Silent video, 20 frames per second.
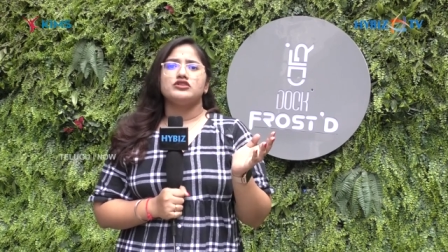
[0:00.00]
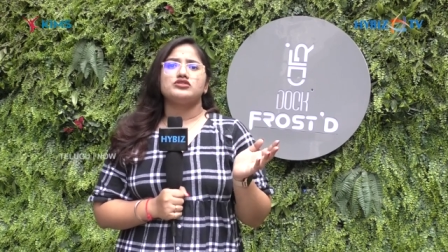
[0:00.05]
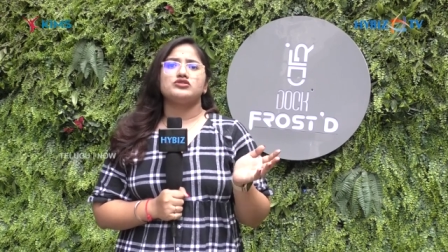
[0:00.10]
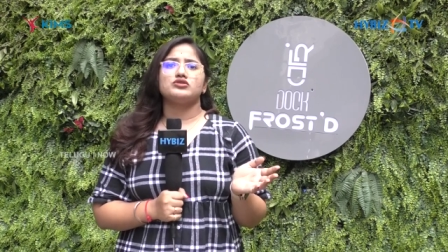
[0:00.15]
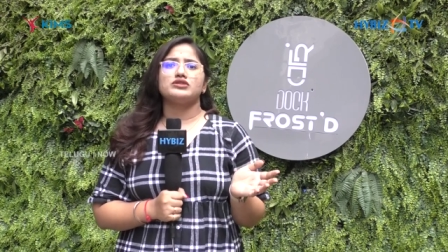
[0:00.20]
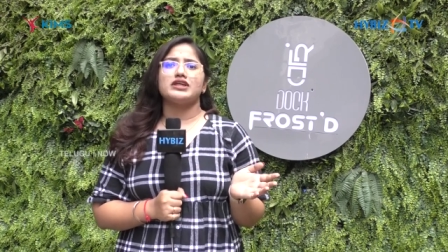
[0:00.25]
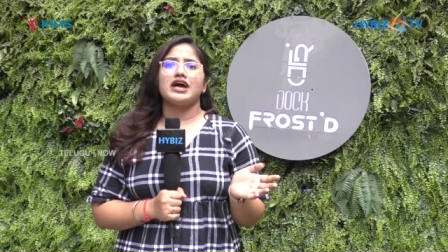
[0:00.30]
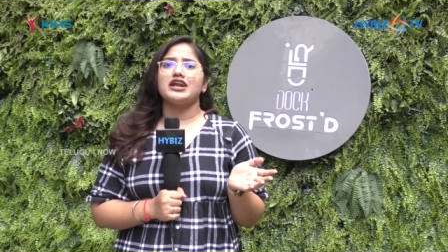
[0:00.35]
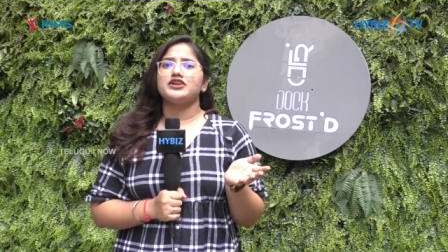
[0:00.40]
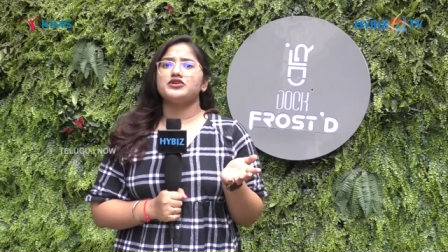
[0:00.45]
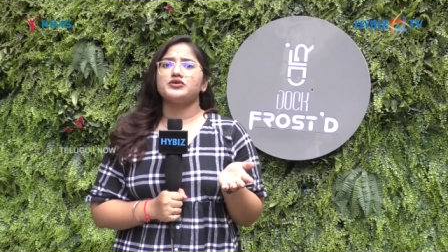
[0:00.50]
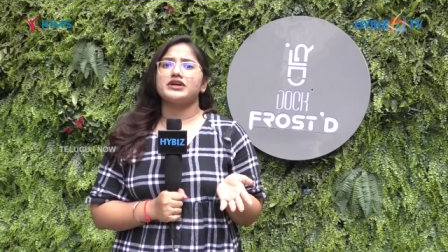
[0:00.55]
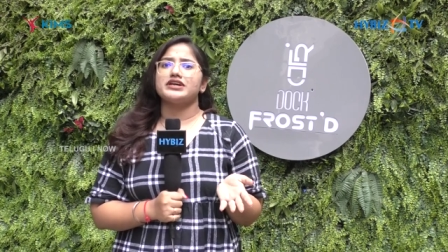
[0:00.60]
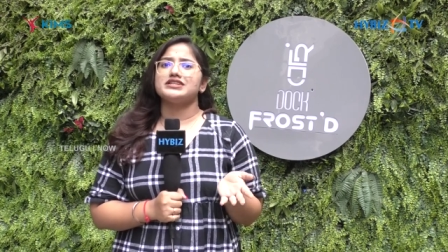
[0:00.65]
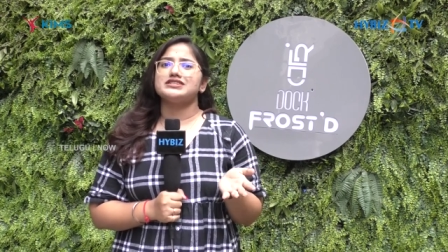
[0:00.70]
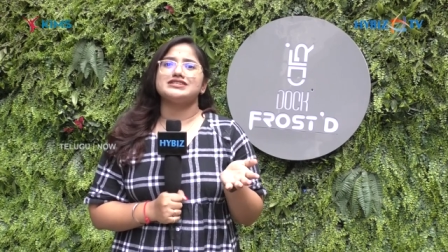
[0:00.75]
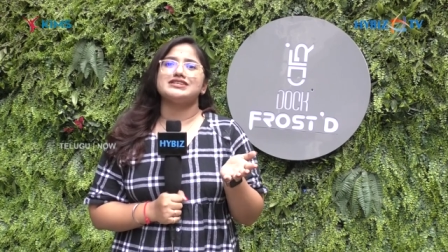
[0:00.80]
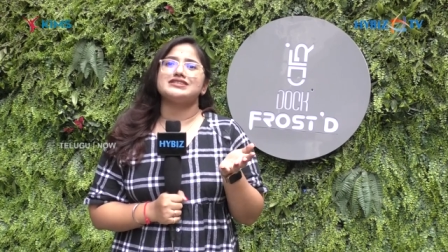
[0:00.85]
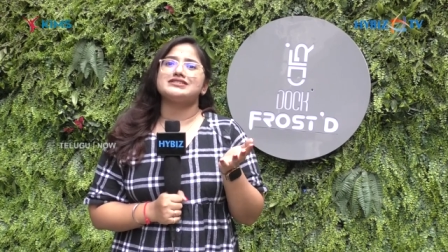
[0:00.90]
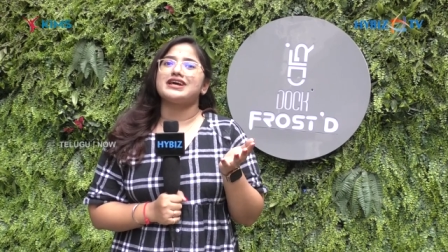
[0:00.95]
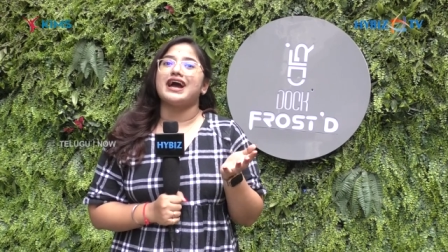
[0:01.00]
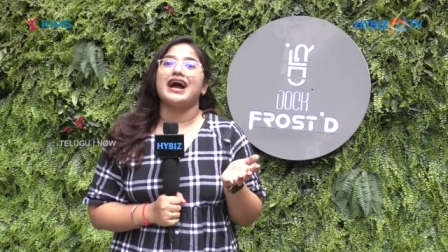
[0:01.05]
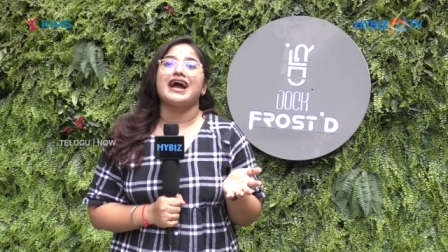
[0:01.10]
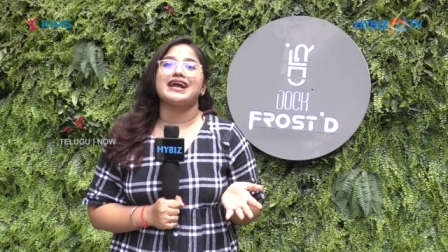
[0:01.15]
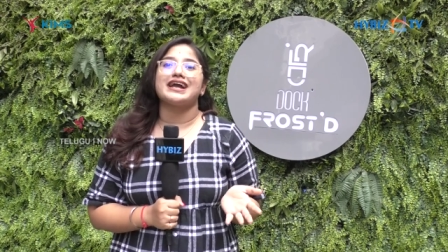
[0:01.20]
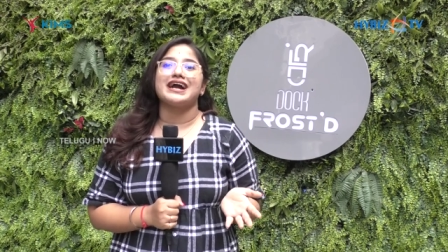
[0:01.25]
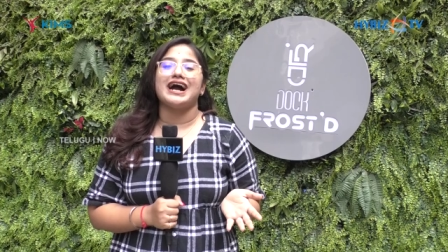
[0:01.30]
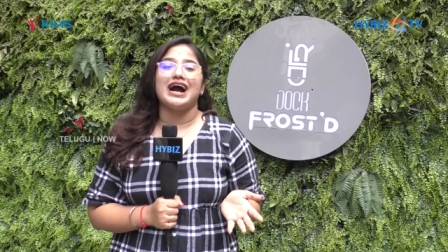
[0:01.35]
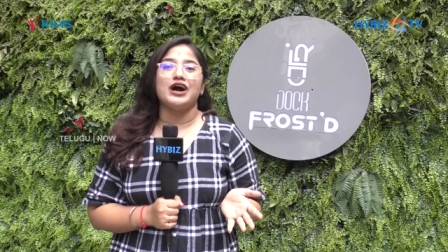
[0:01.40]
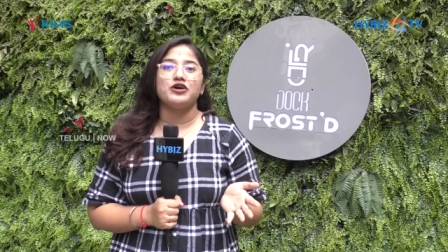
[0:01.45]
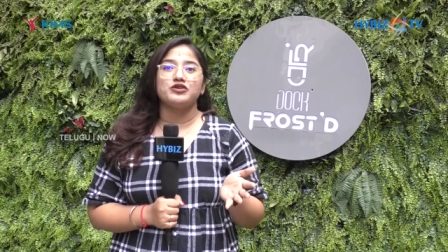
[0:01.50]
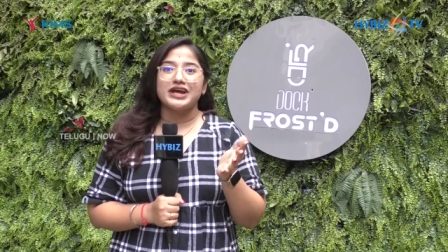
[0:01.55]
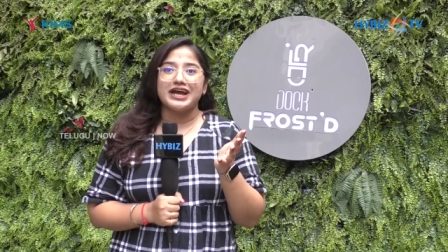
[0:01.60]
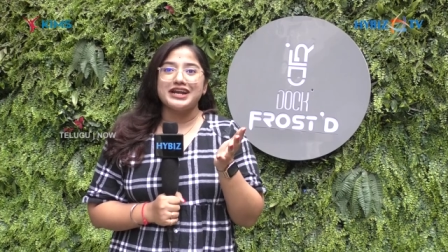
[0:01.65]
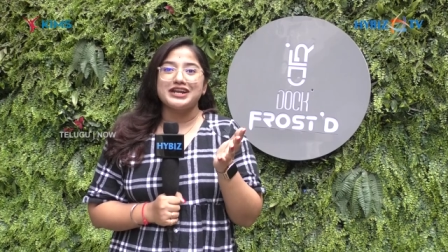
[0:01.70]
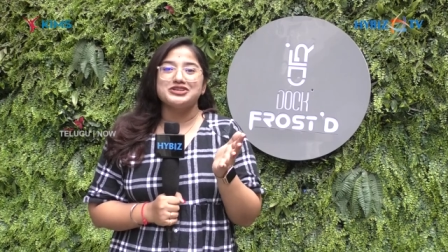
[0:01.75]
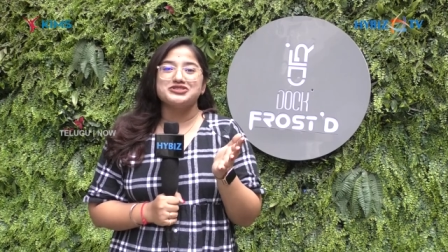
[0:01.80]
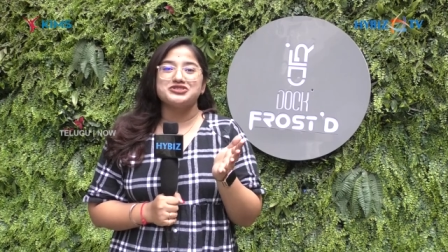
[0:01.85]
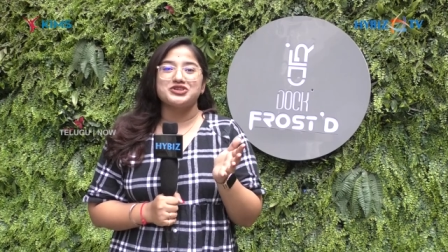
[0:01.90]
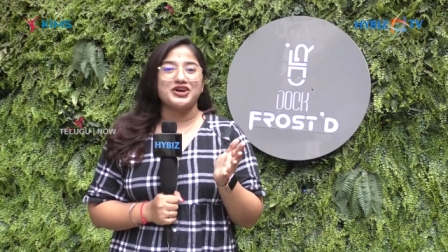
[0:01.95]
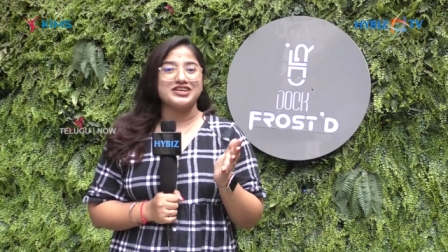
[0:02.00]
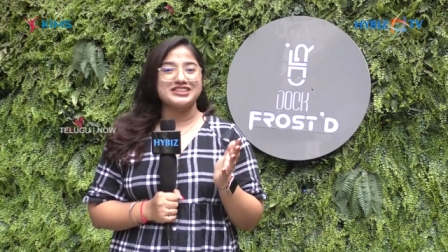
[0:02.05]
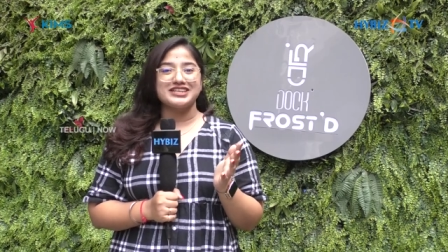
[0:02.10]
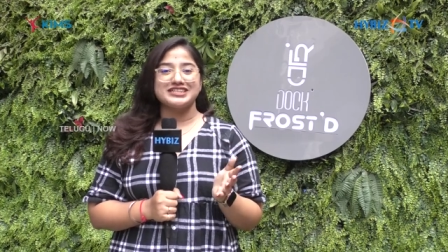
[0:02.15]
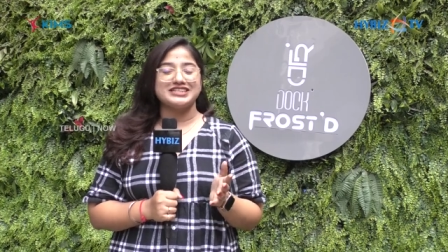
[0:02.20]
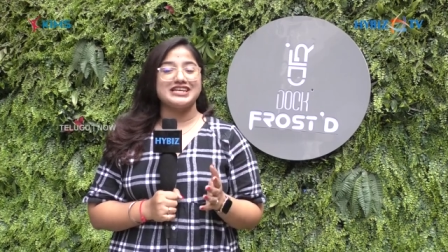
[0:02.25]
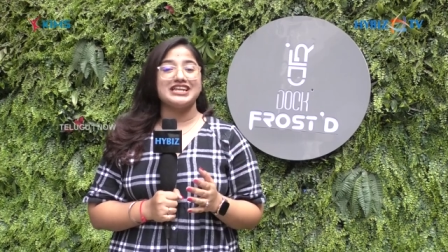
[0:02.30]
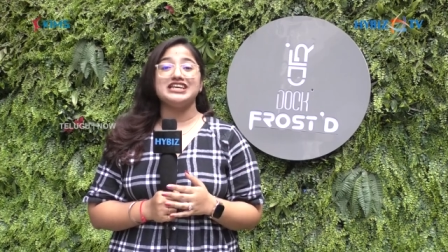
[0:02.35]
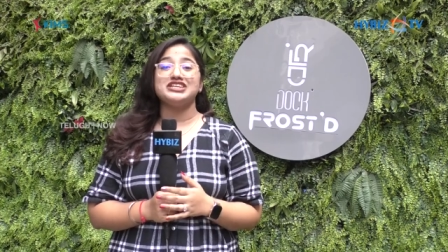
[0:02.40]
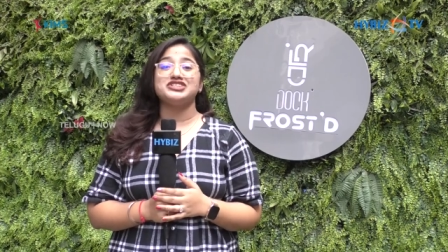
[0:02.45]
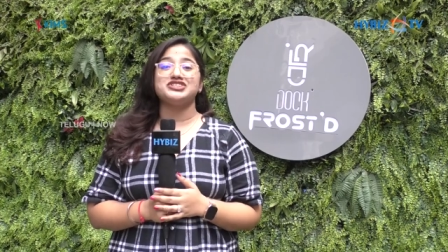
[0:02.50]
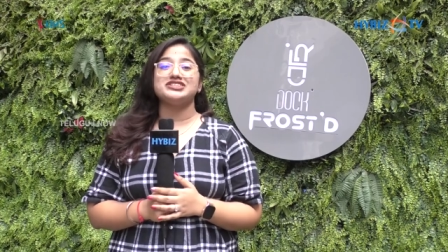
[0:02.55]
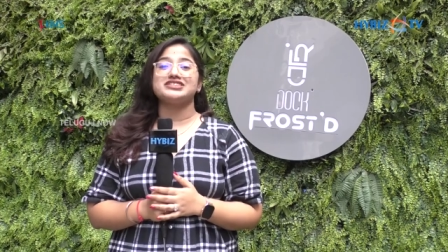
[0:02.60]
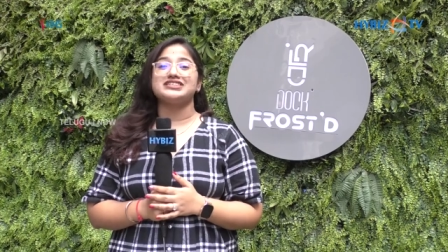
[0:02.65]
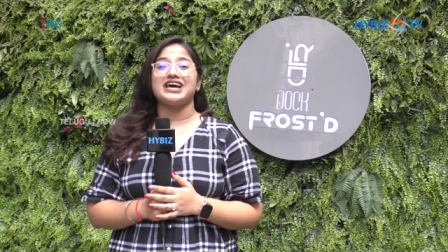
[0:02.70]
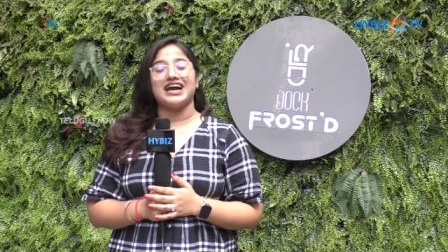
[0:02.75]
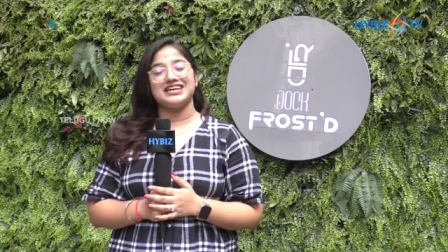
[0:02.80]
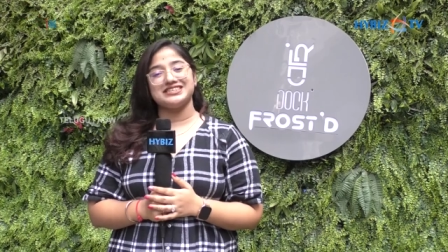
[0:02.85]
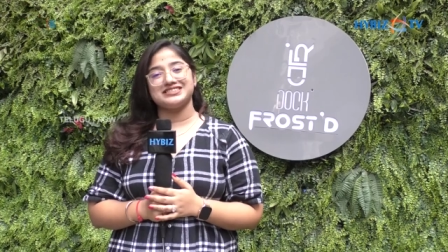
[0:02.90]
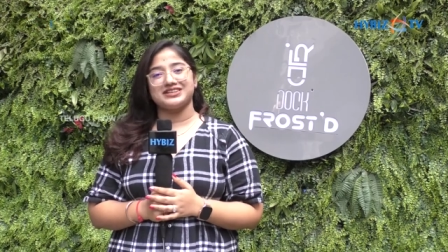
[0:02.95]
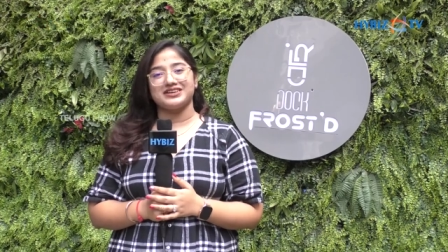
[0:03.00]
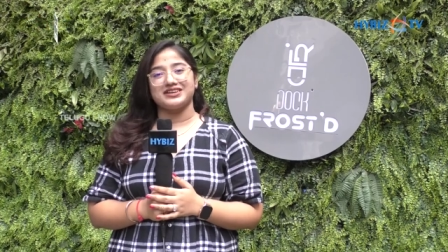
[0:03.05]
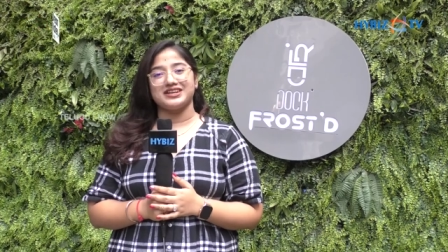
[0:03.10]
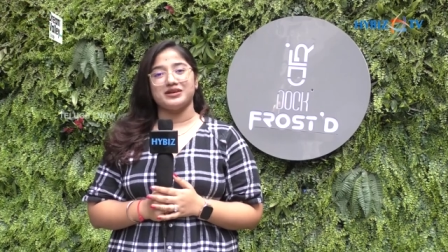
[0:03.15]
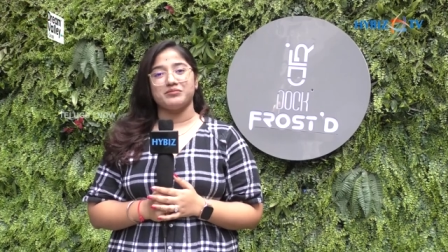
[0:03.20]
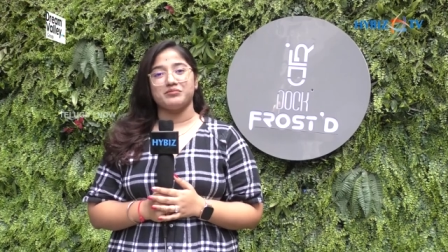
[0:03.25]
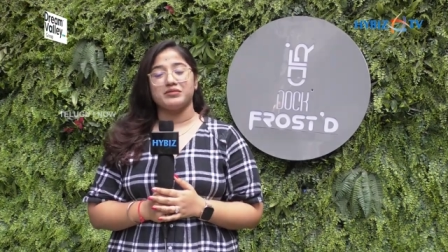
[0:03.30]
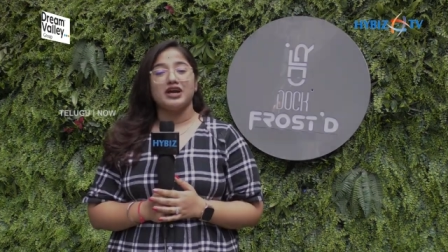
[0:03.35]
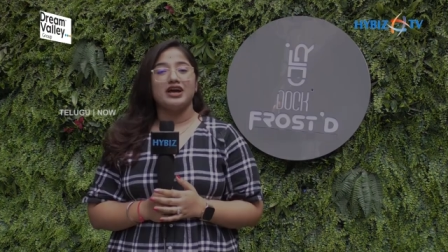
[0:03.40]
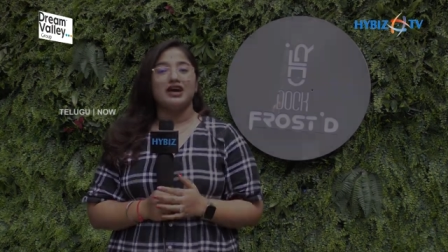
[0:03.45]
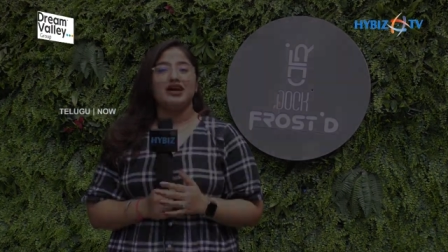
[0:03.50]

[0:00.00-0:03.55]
so that you can just hang out and enjoy the delicious ice cream.